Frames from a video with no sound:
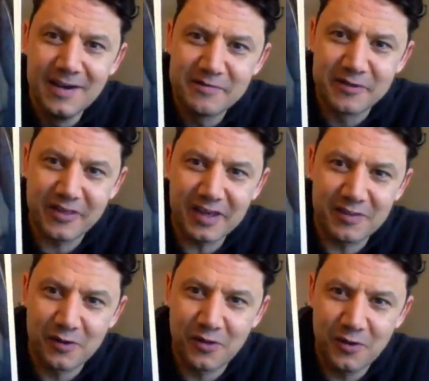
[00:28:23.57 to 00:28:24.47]
for the sake of
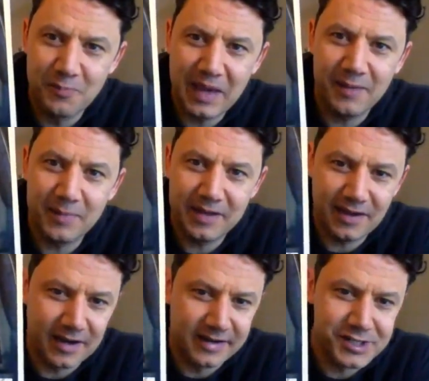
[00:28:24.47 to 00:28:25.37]
those who may be
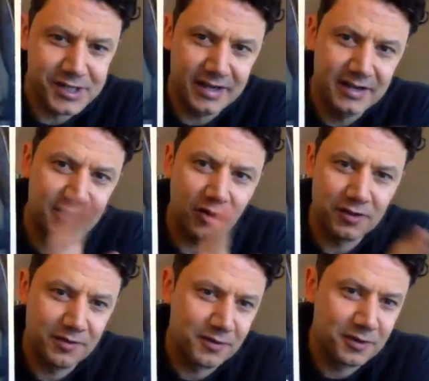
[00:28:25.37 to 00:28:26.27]
uninitiated, Call of
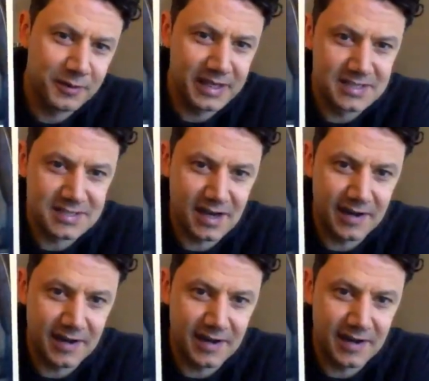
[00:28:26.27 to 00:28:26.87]
Cthulhu is